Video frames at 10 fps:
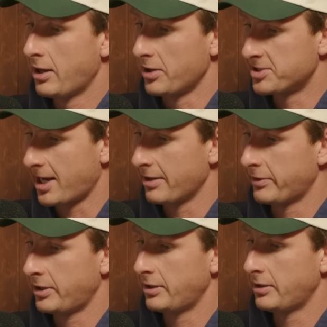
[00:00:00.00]

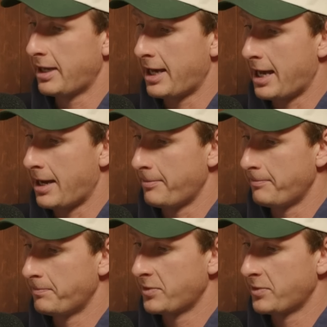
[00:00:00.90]
O'Sullivan, um,